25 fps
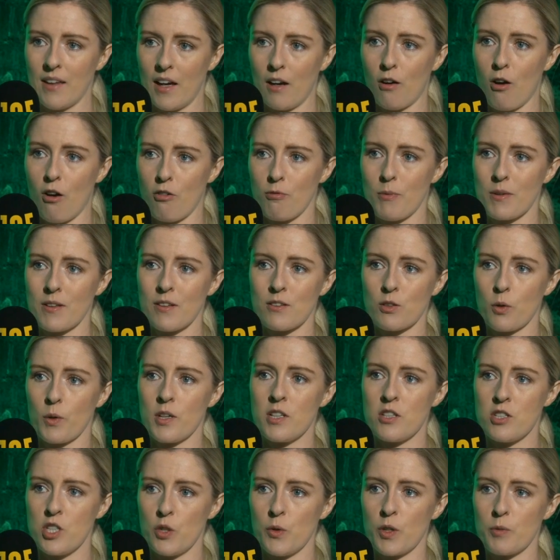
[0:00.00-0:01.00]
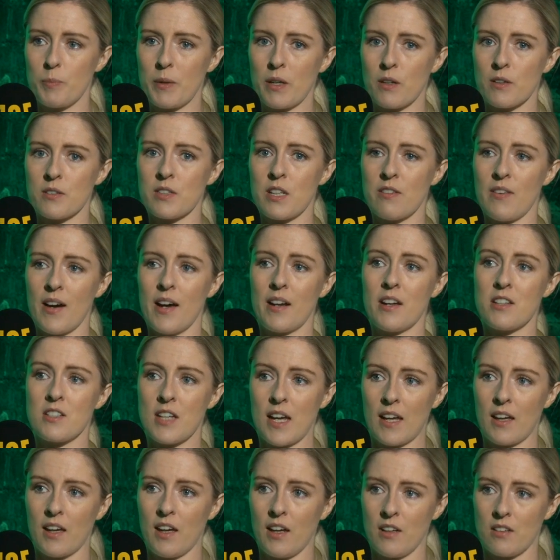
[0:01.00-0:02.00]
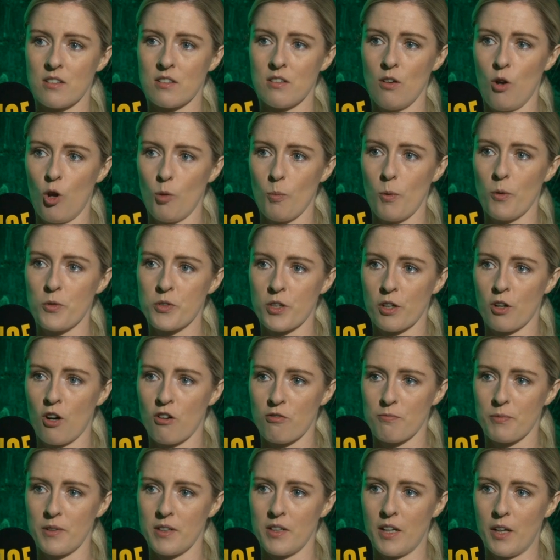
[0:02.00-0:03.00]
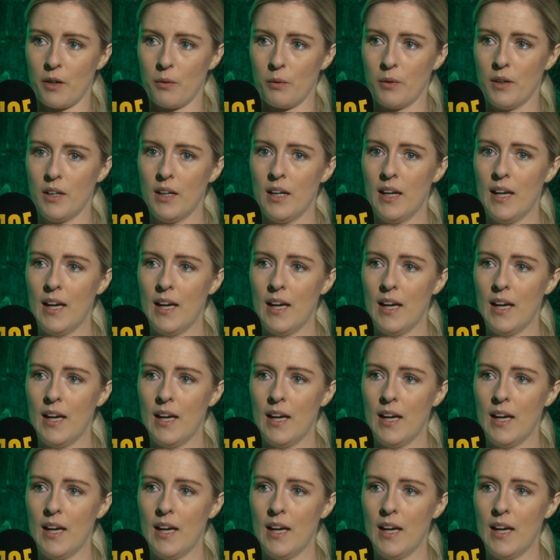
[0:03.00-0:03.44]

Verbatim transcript: that government that's going to do it because they've had a decade almost in government mm. now.